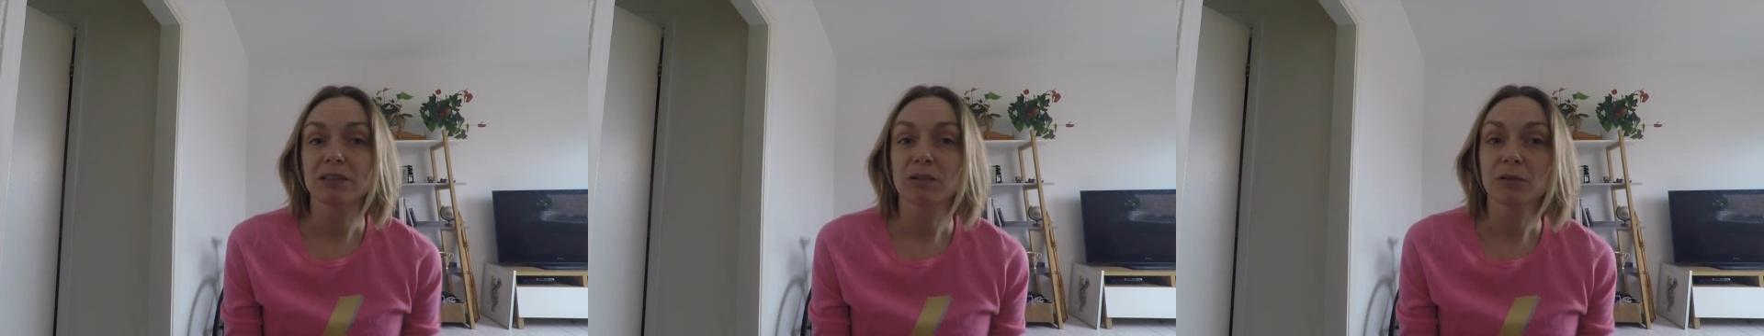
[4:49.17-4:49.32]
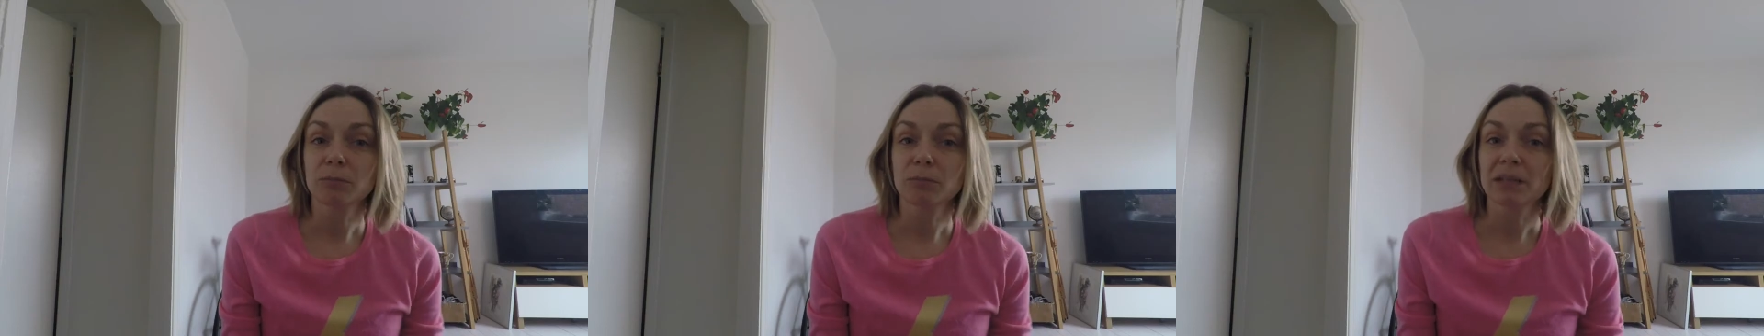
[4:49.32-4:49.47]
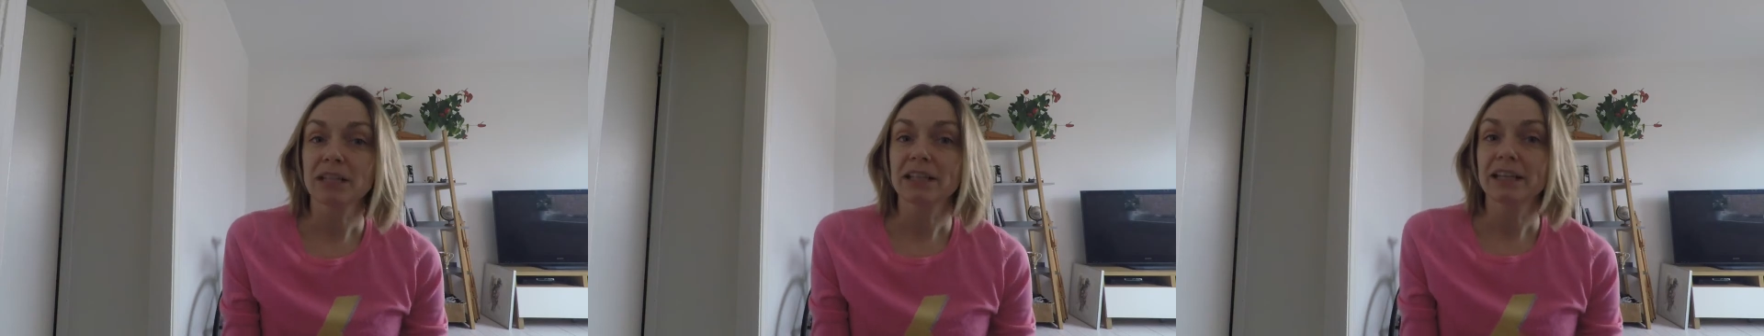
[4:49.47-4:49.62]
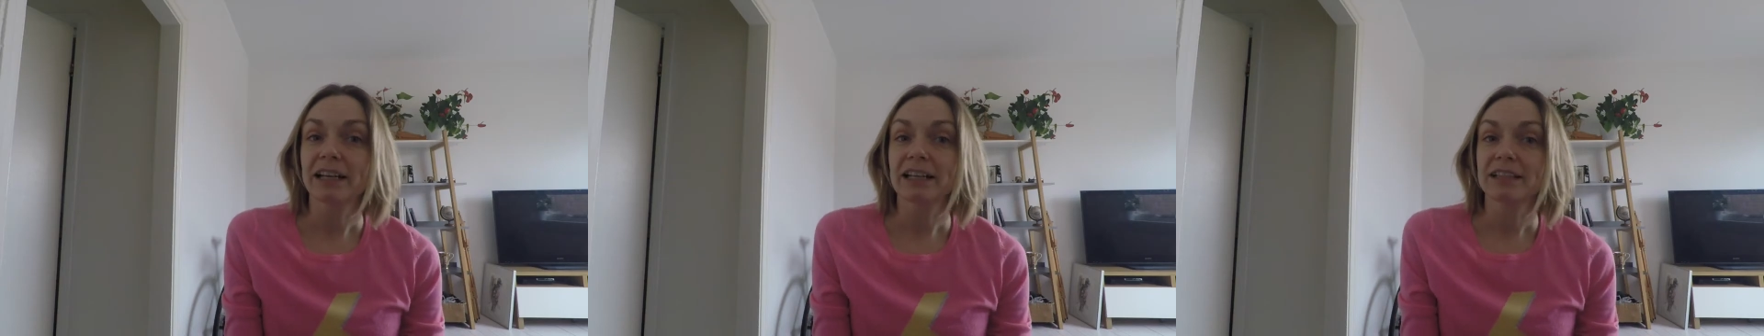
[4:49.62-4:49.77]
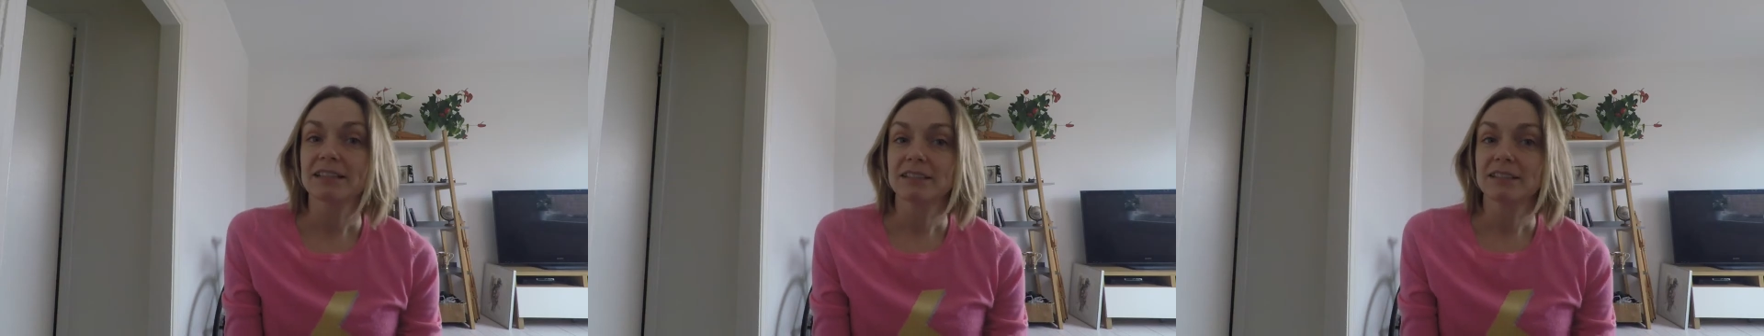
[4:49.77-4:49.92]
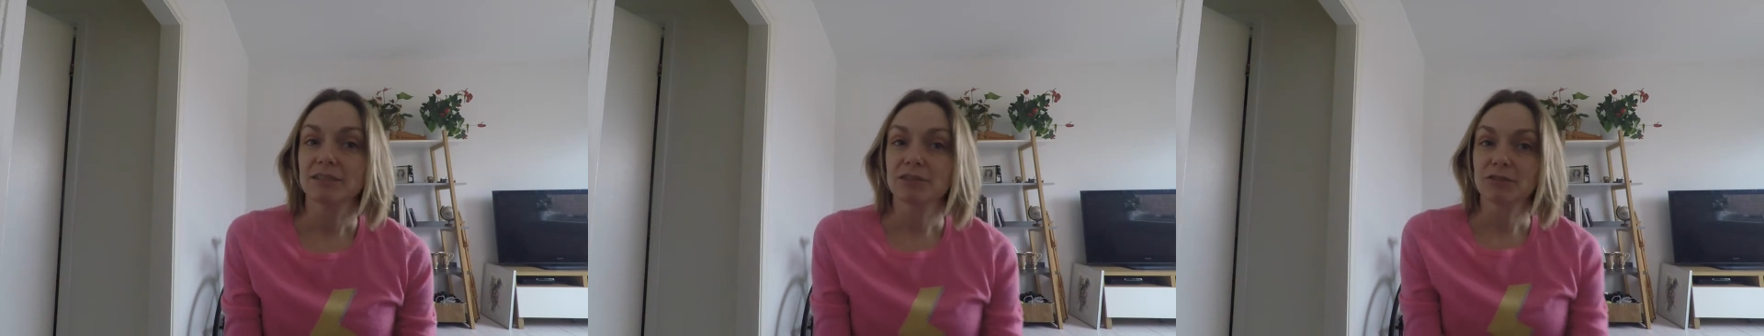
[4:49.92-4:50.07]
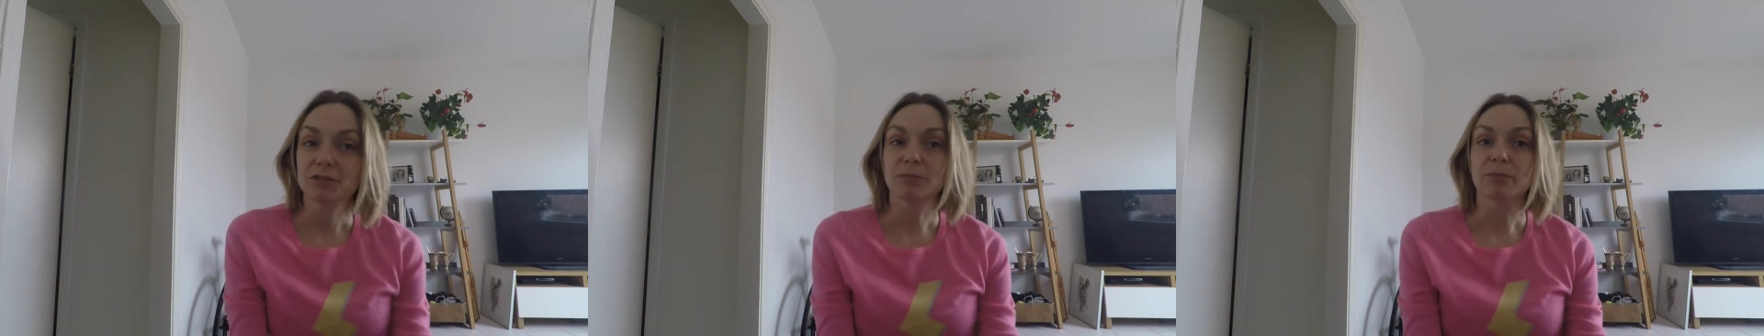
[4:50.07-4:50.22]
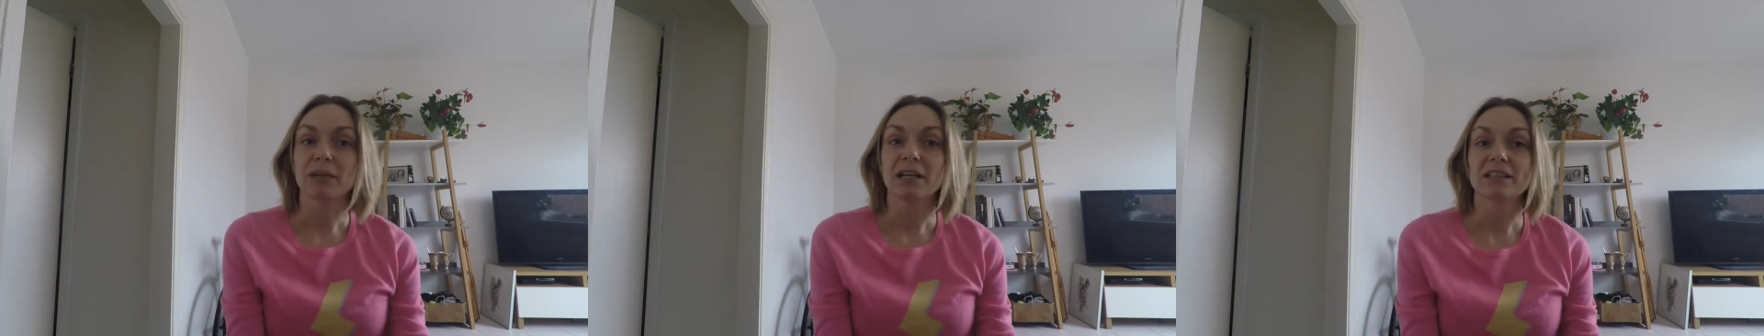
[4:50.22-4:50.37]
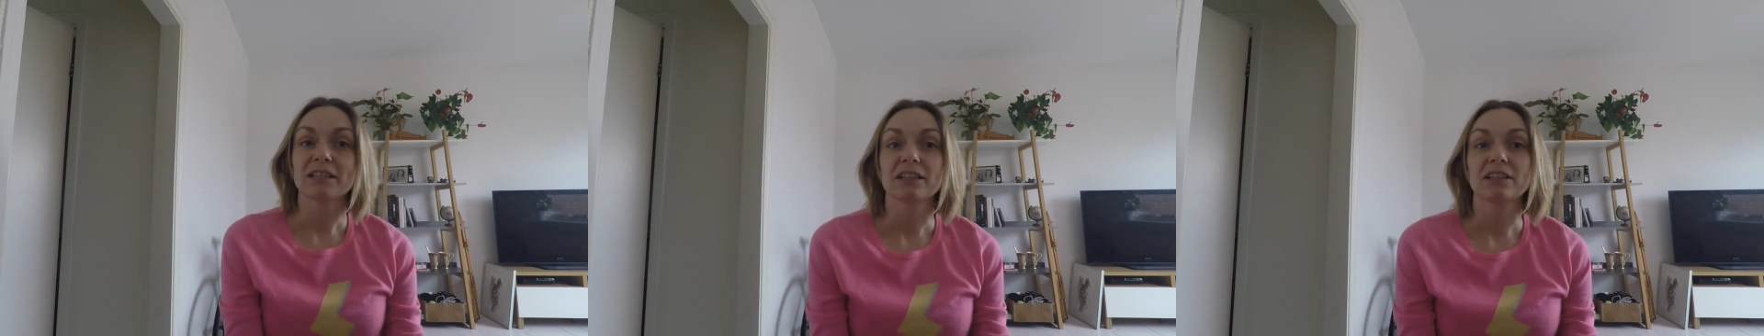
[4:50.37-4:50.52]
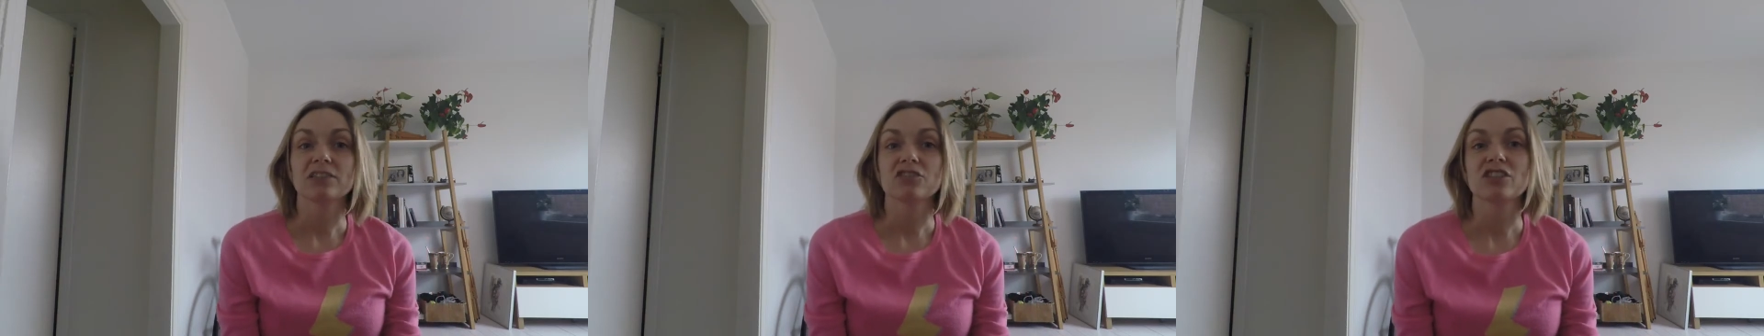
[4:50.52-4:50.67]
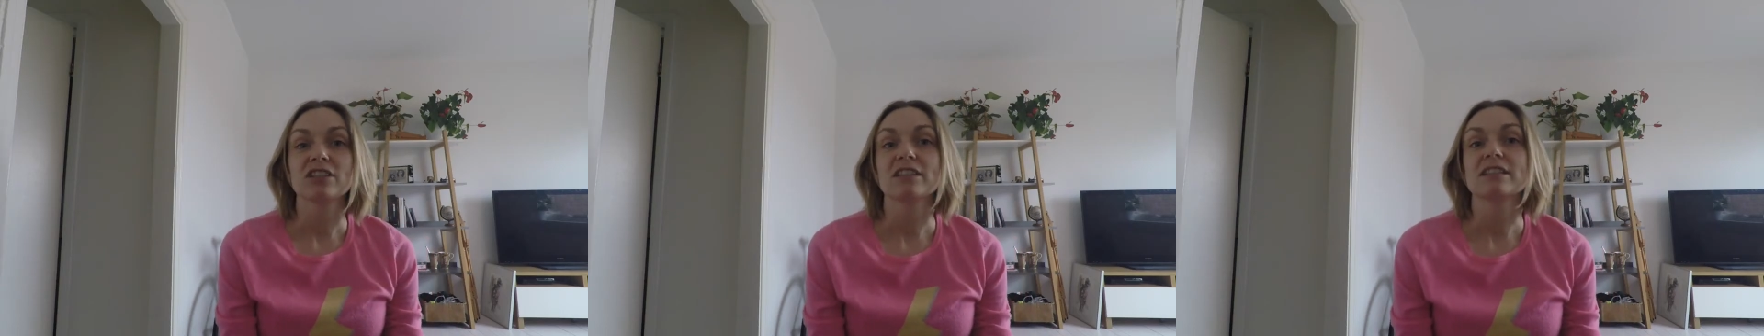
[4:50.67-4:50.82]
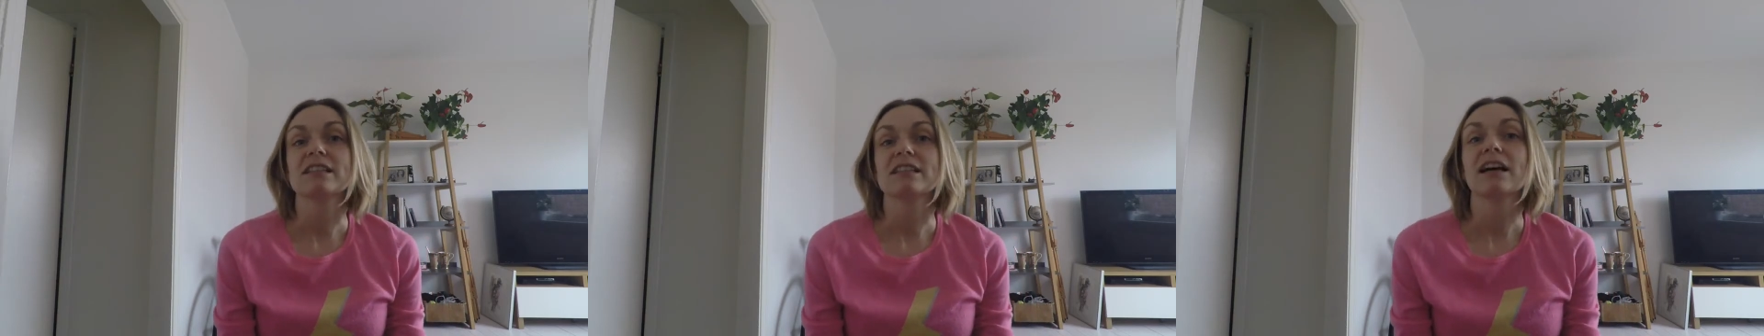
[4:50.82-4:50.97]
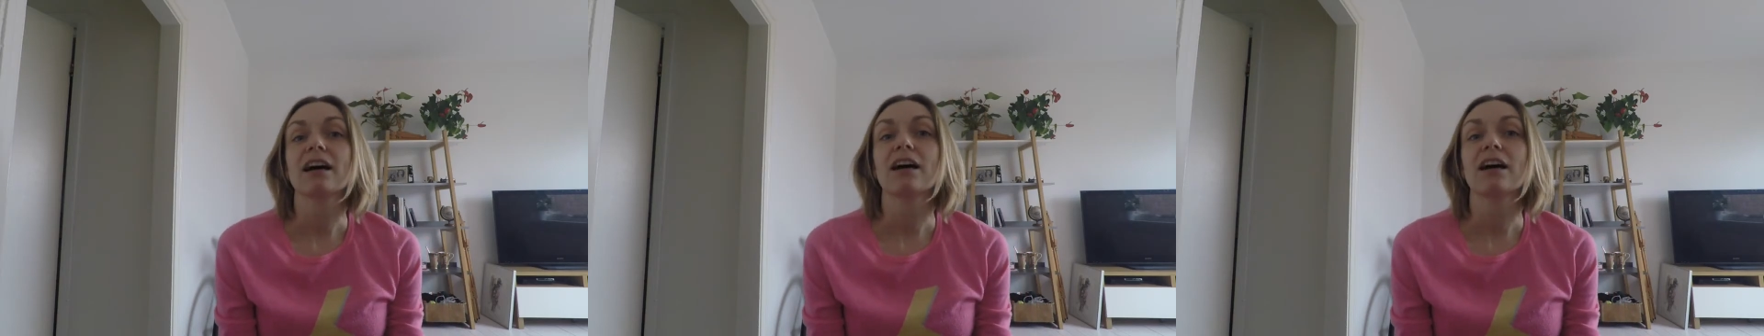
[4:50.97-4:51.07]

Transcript: complicated to manage is